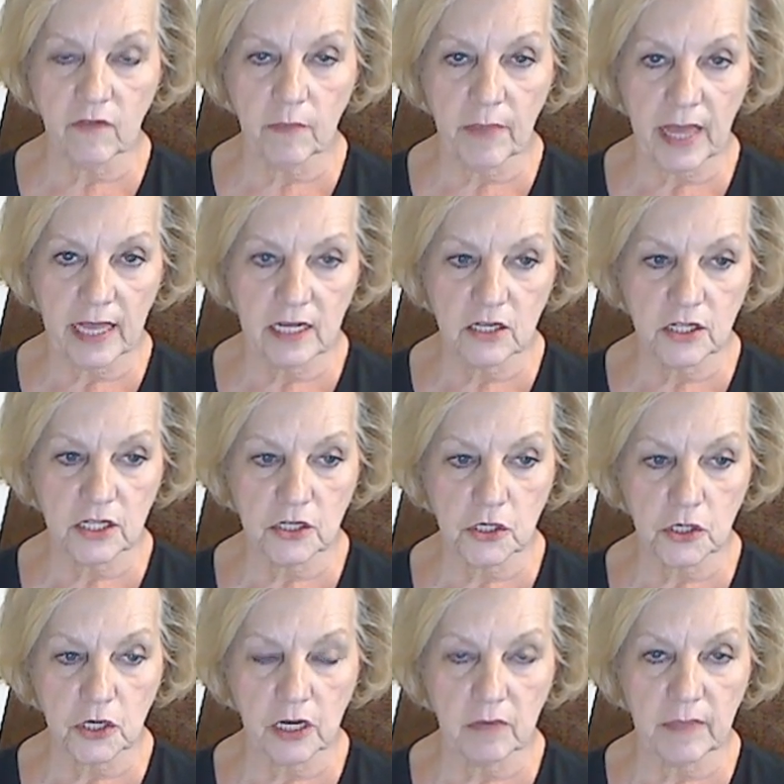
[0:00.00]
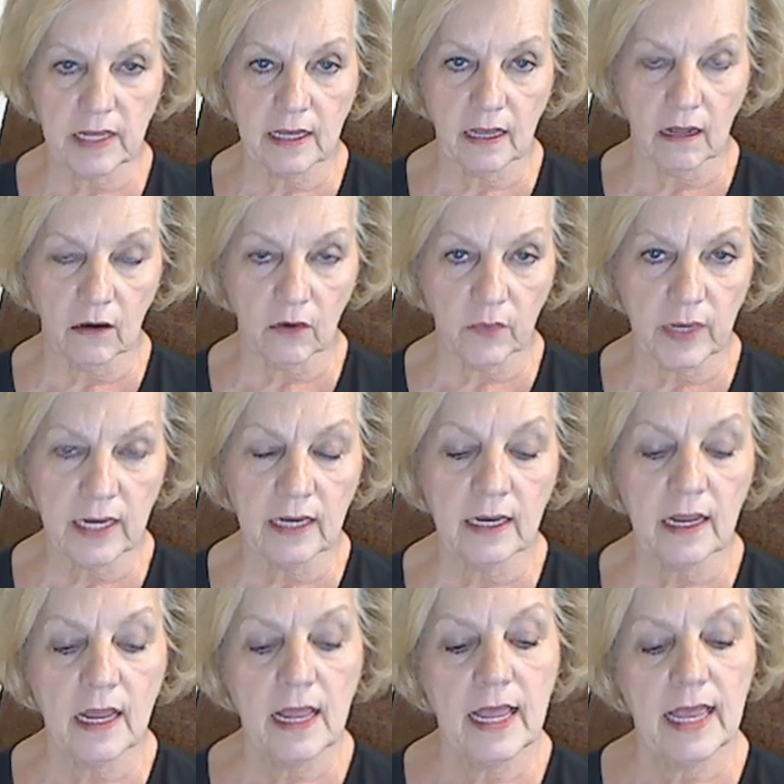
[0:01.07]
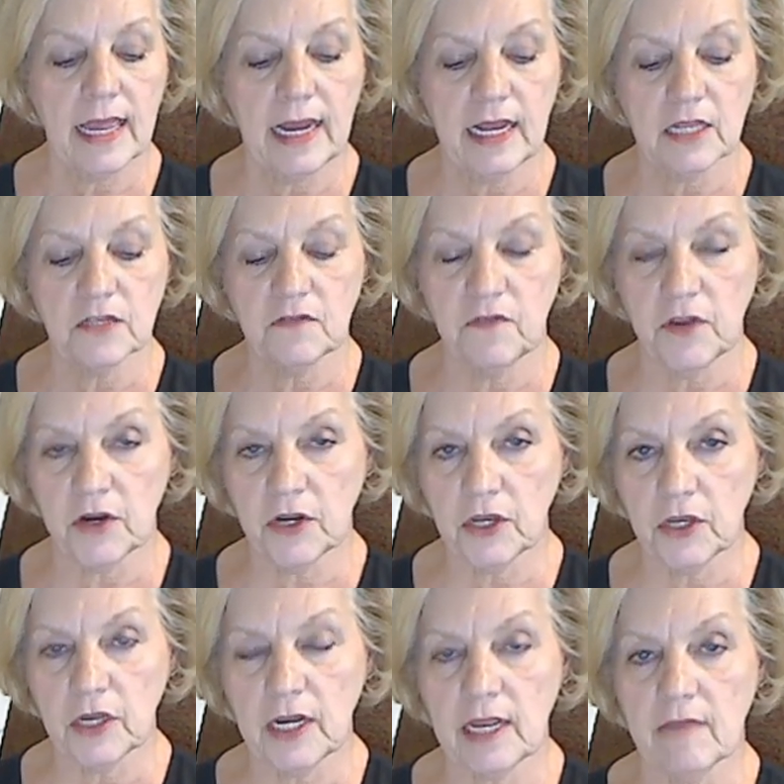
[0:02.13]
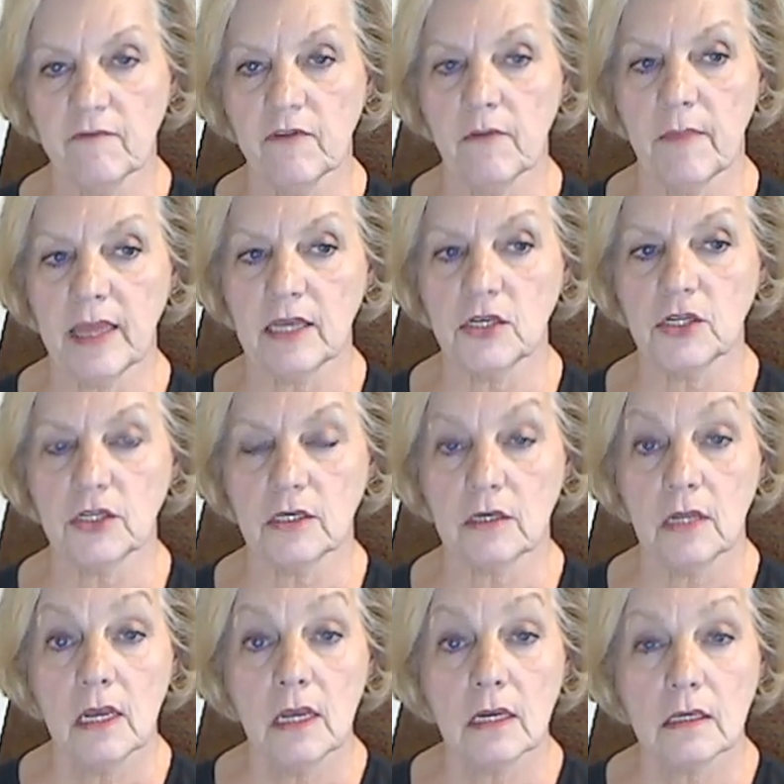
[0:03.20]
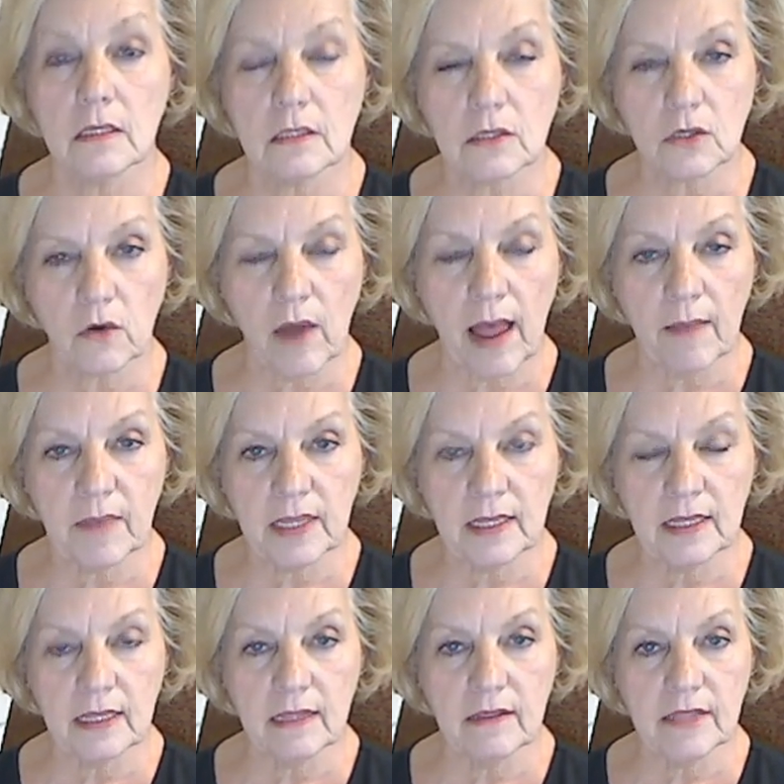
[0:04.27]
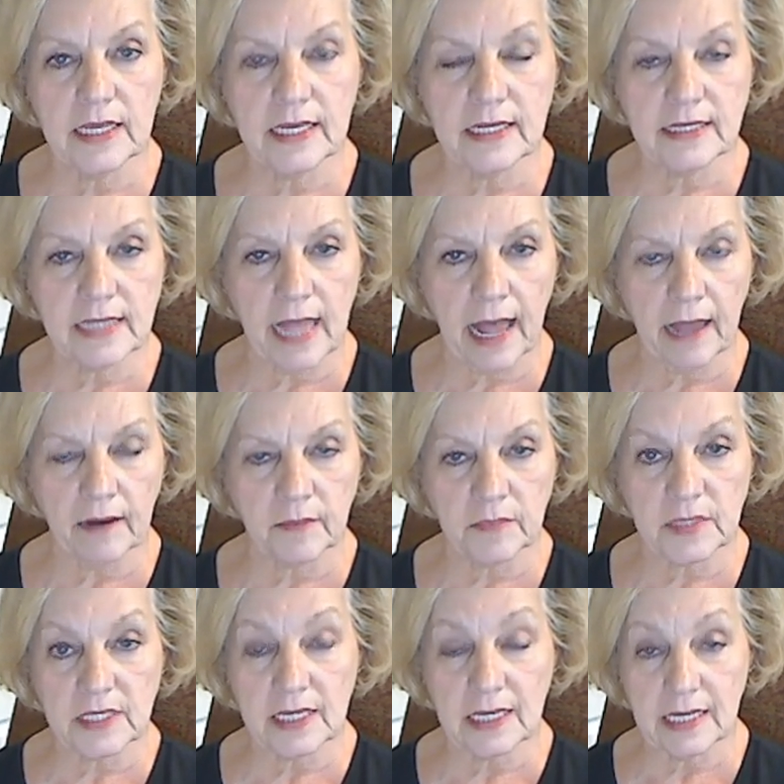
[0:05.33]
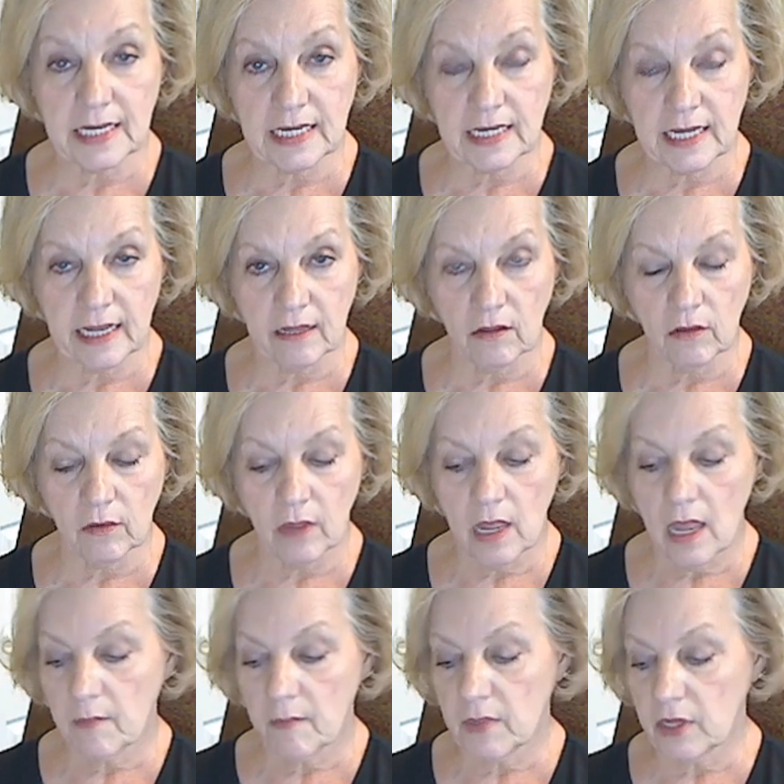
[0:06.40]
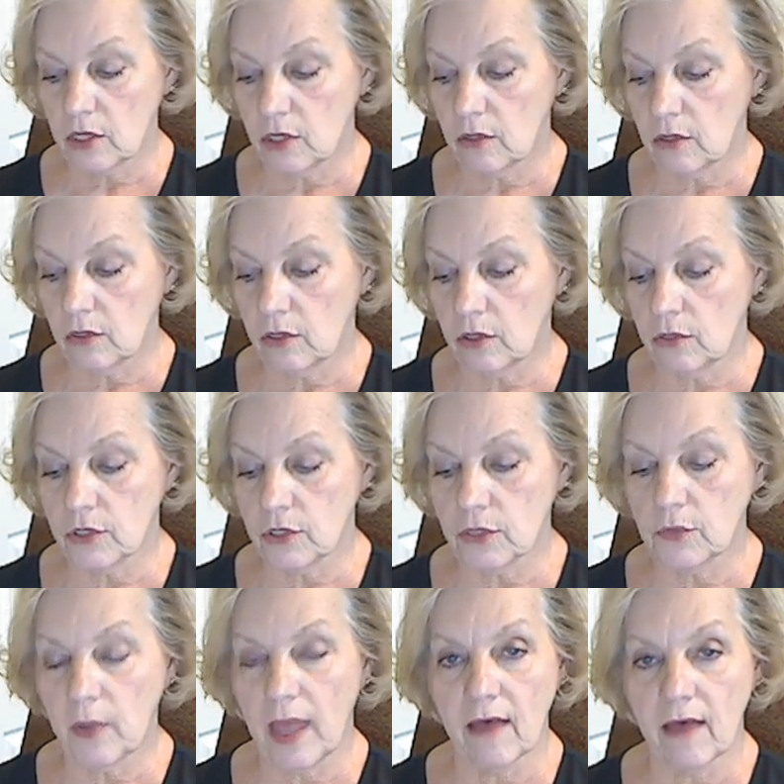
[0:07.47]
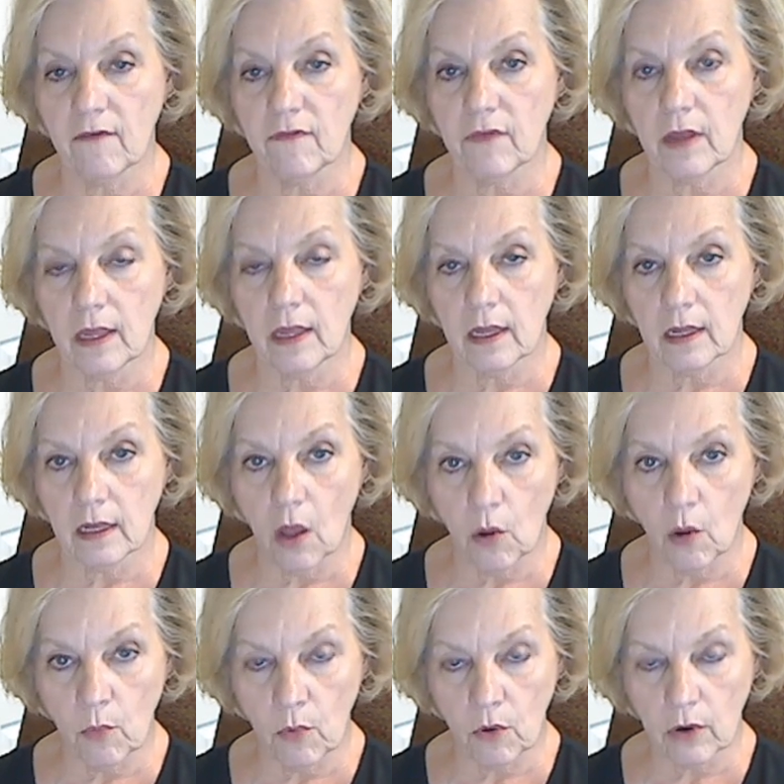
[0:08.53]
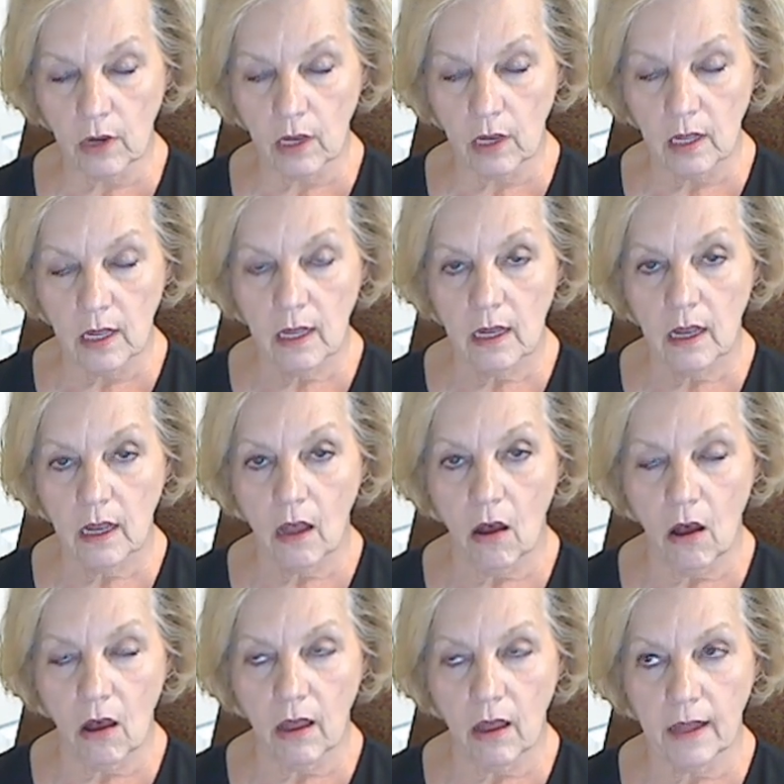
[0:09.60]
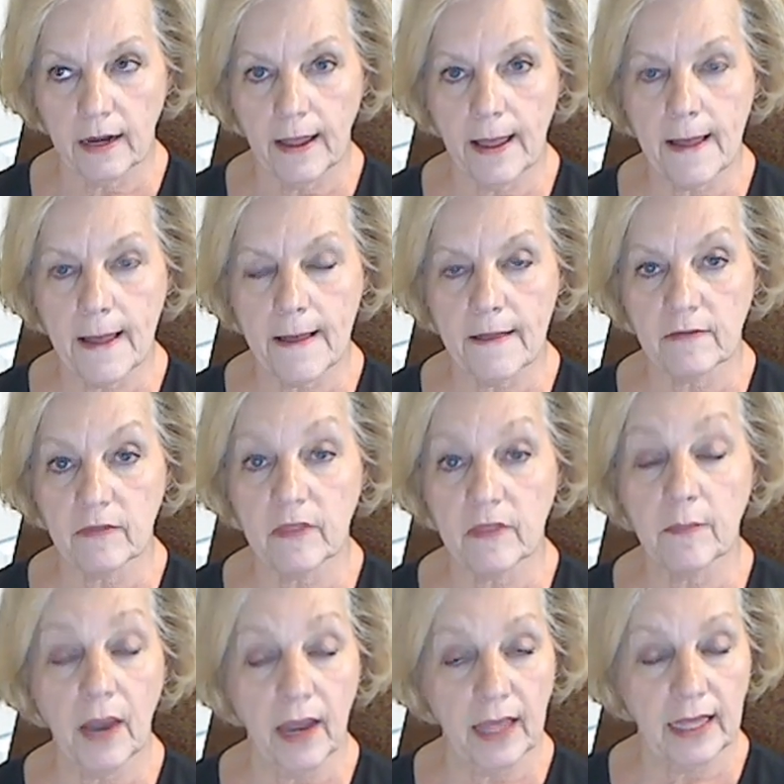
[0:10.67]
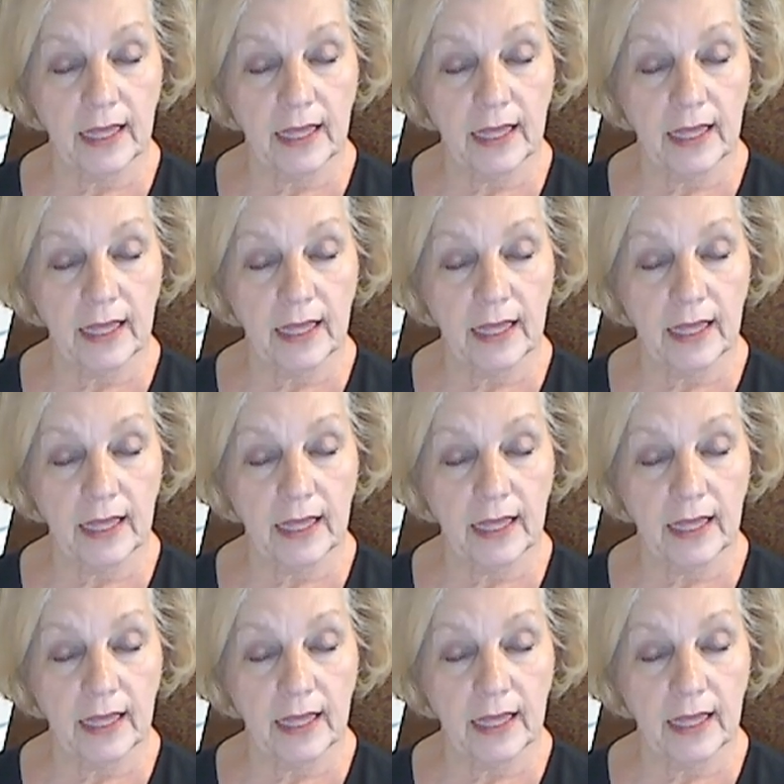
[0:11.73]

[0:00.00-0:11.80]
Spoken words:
It has very good information describing these items in detail, but you do have homework on the planes of